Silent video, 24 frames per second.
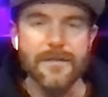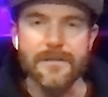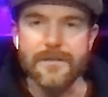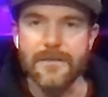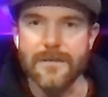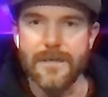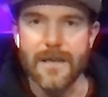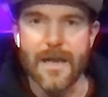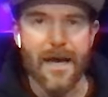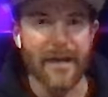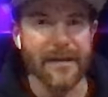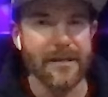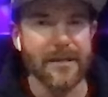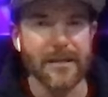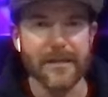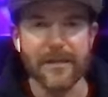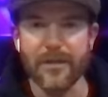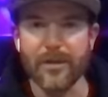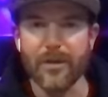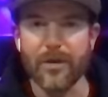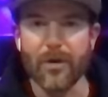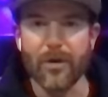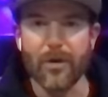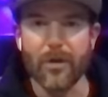not cut
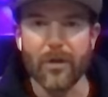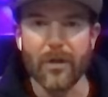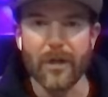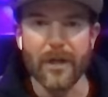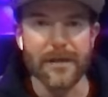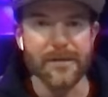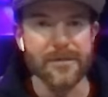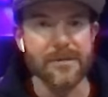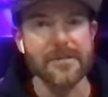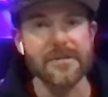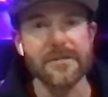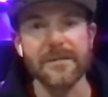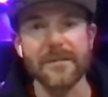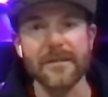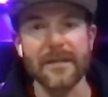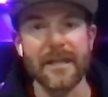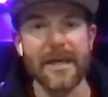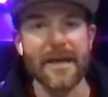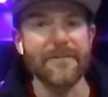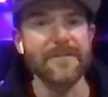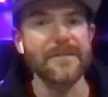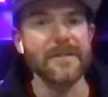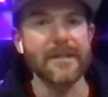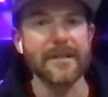the hole, and just
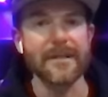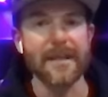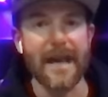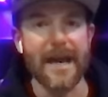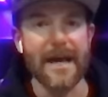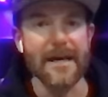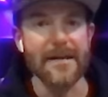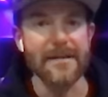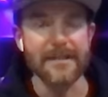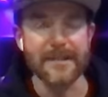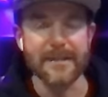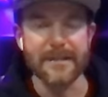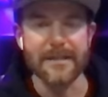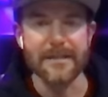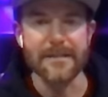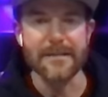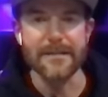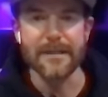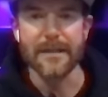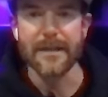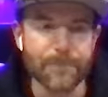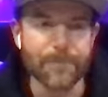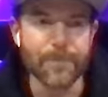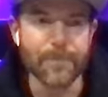left it as is
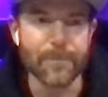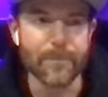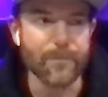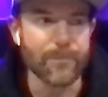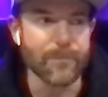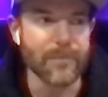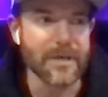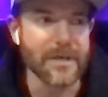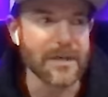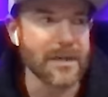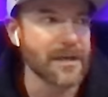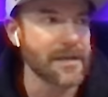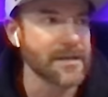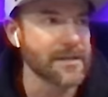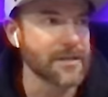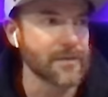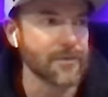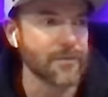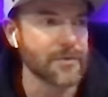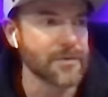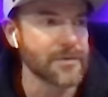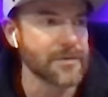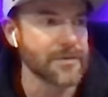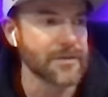because it
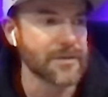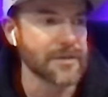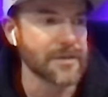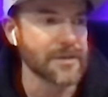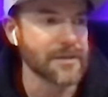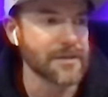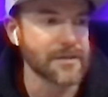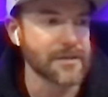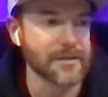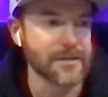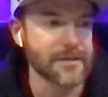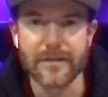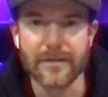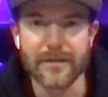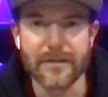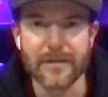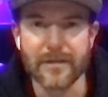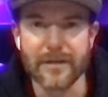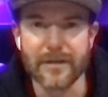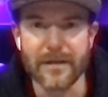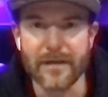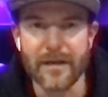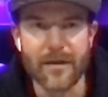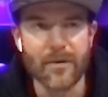was just
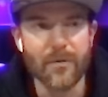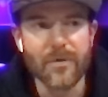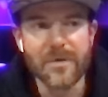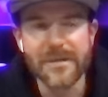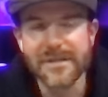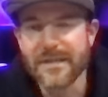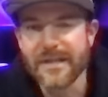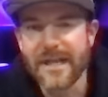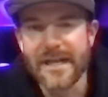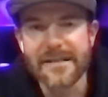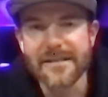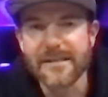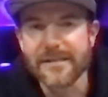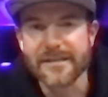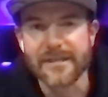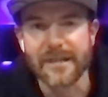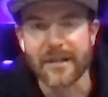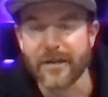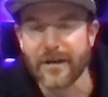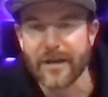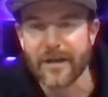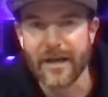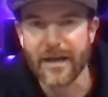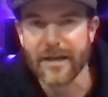it, it wasn't
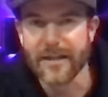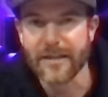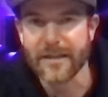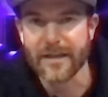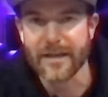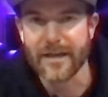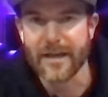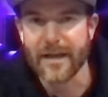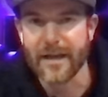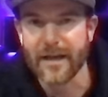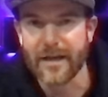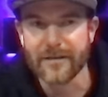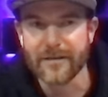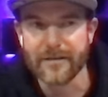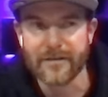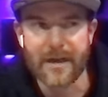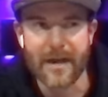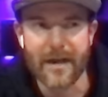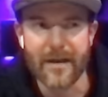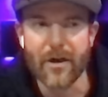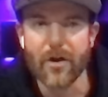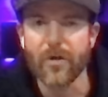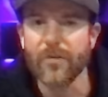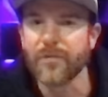necessary. I think I
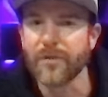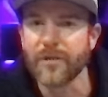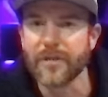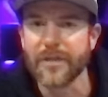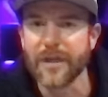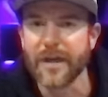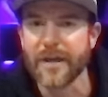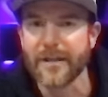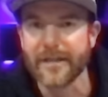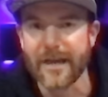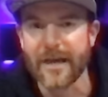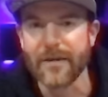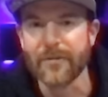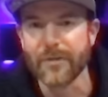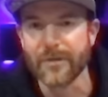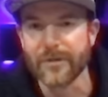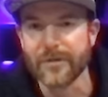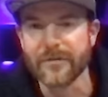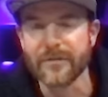I overthought that one